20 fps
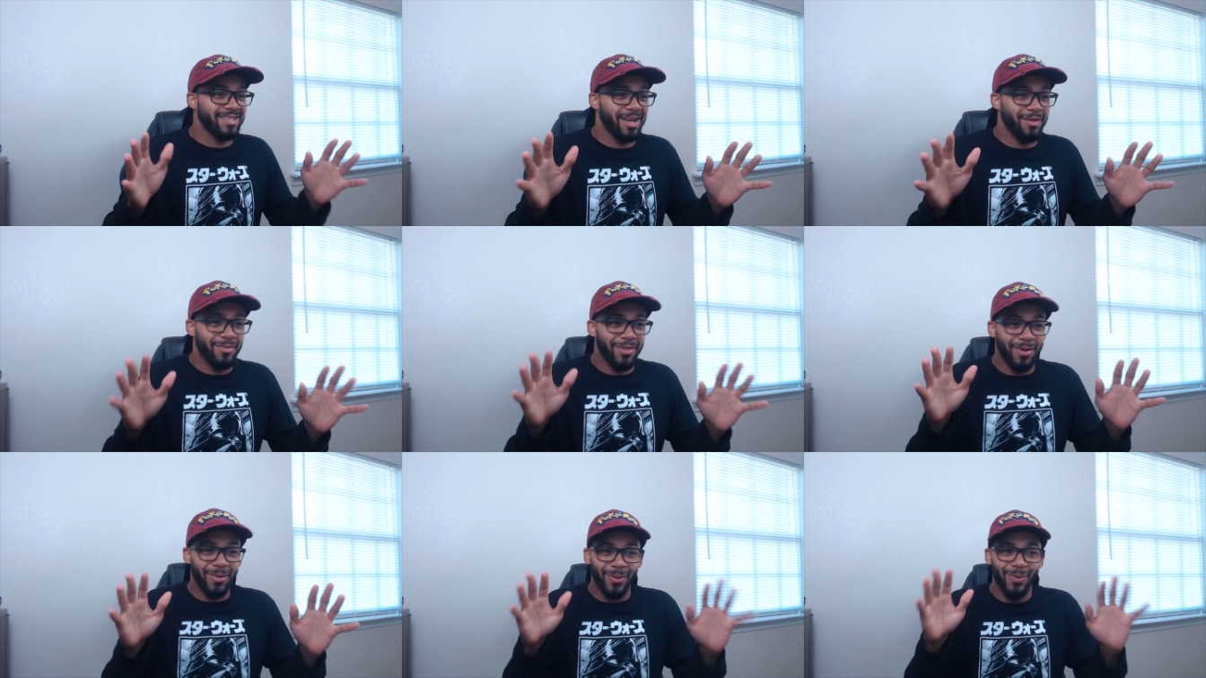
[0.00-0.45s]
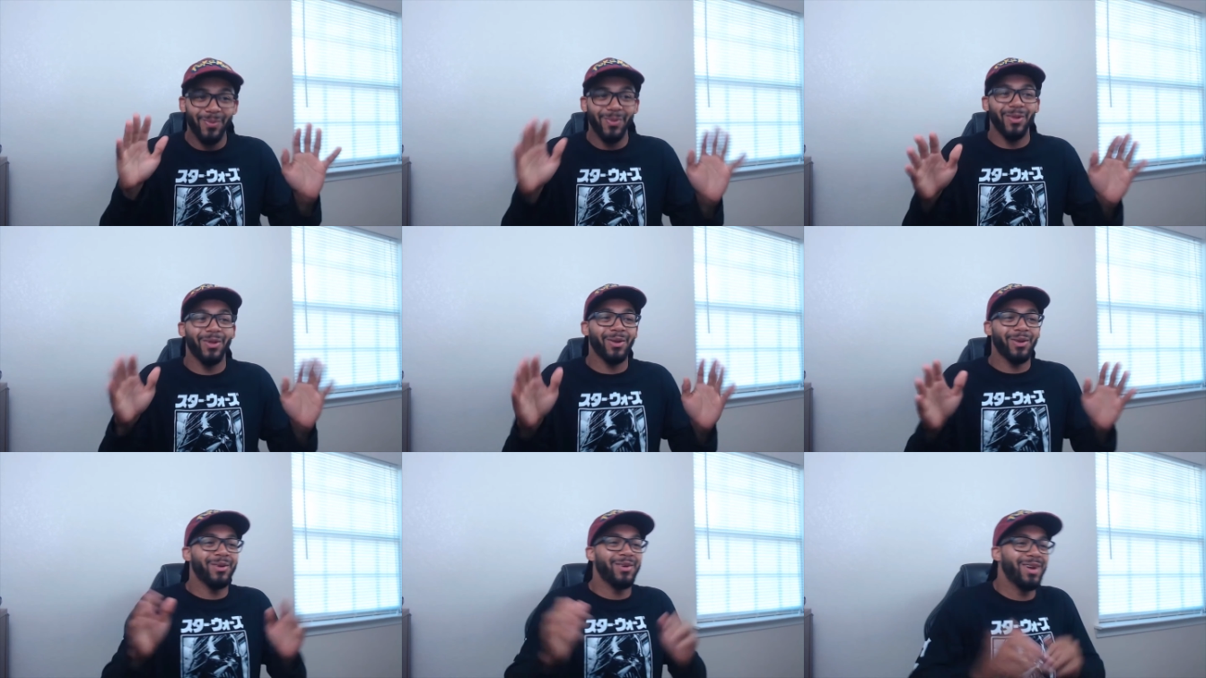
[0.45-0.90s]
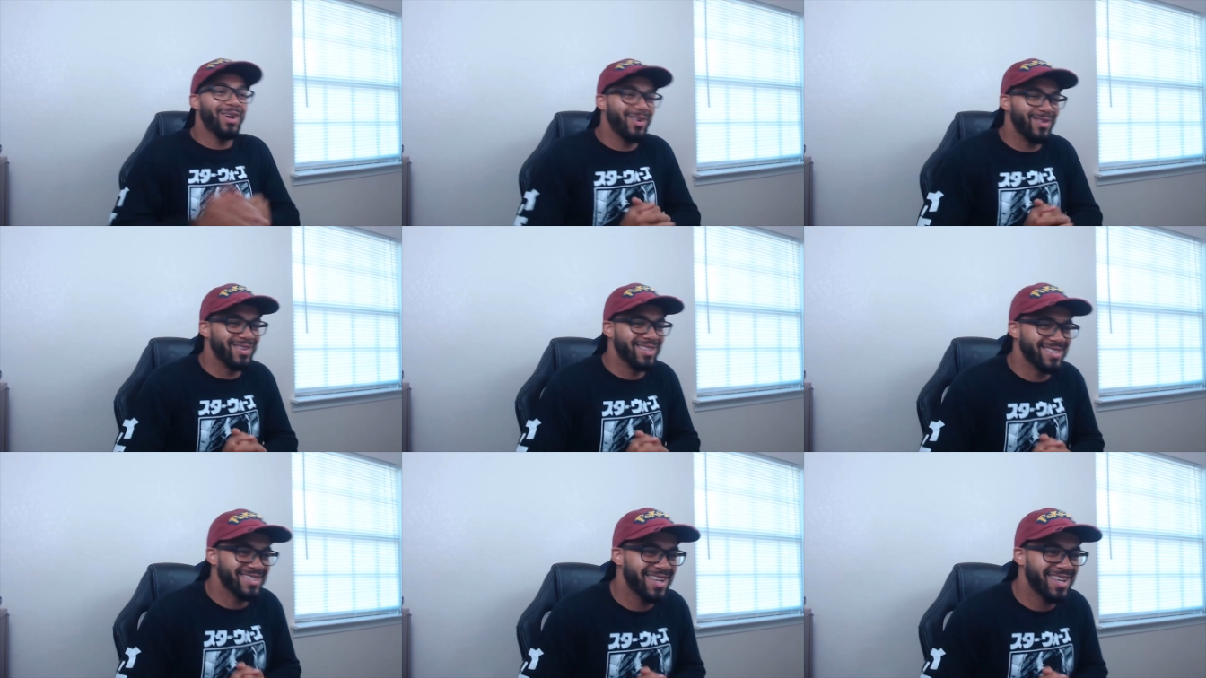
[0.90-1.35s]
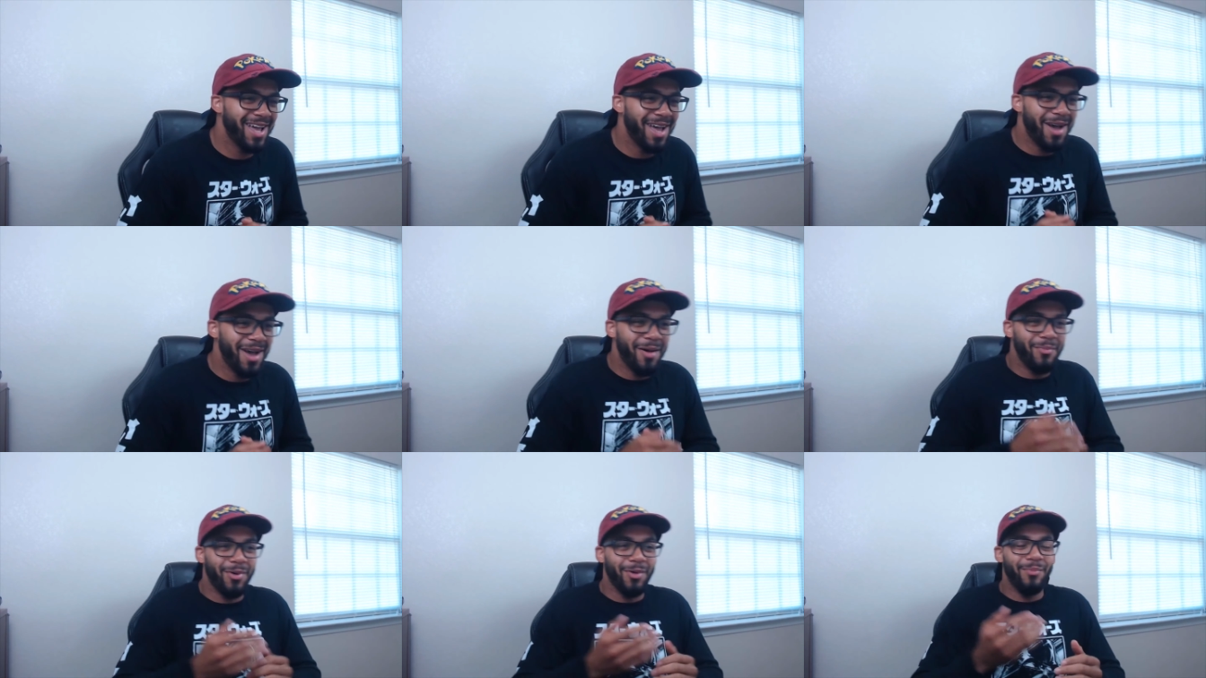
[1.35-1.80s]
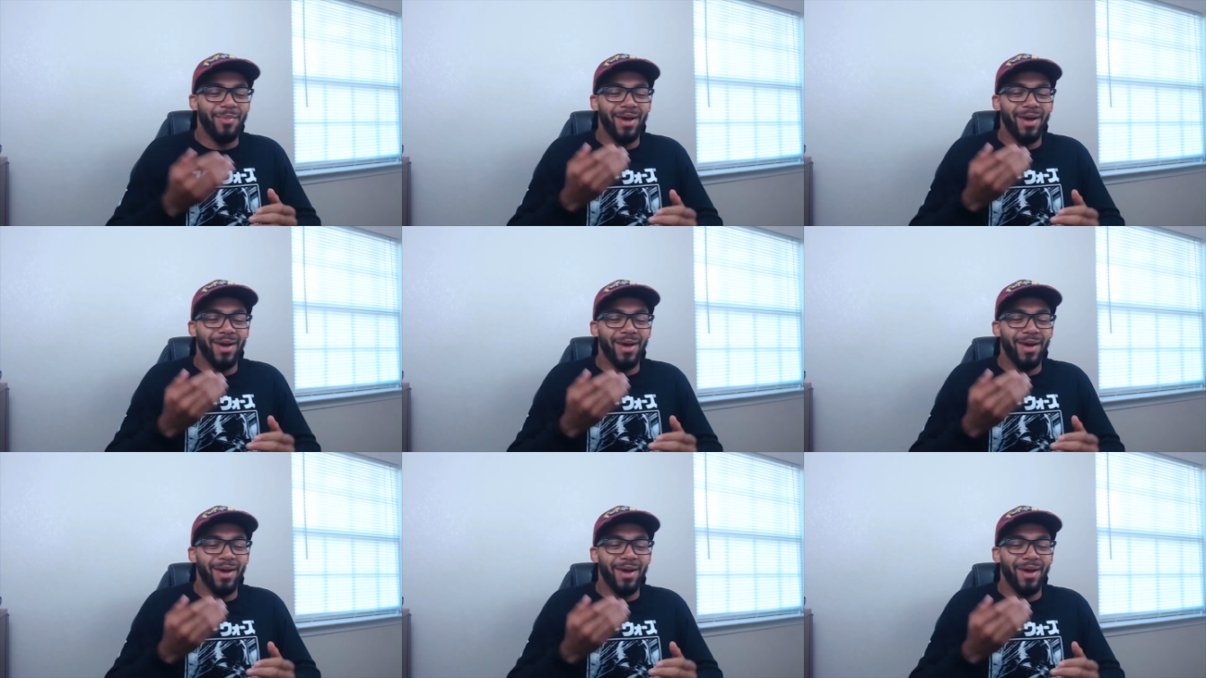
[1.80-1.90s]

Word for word: I'm, I'm a little nervous, but